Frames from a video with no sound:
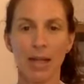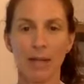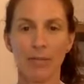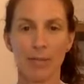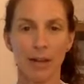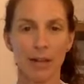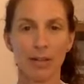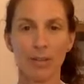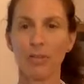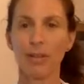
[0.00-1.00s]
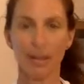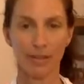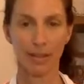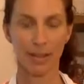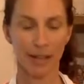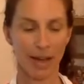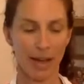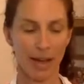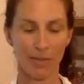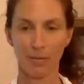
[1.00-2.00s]
If not, you definitely
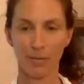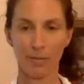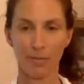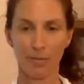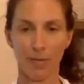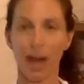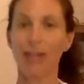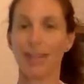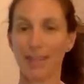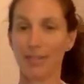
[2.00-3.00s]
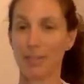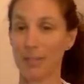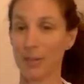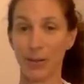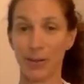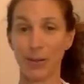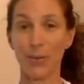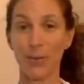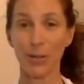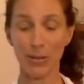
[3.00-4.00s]
have a knife. So you can
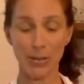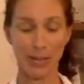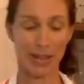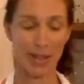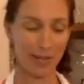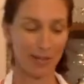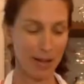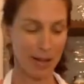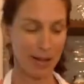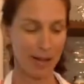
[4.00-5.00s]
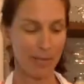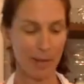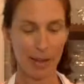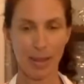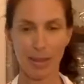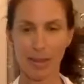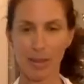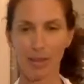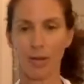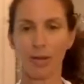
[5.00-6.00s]
always use a knife. But let's
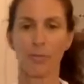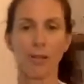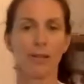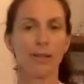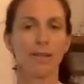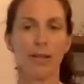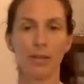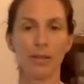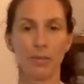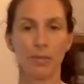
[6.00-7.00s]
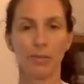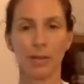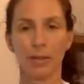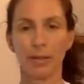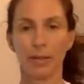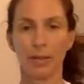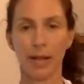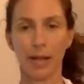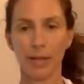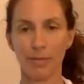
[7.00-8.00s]
start with the vegetable peeler.
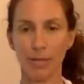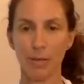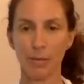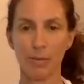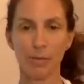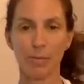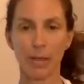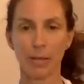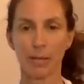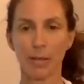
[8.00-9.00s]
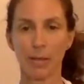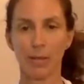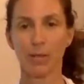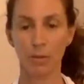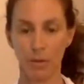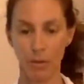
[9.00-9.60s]
And the vegetable peeler, I'm going to show you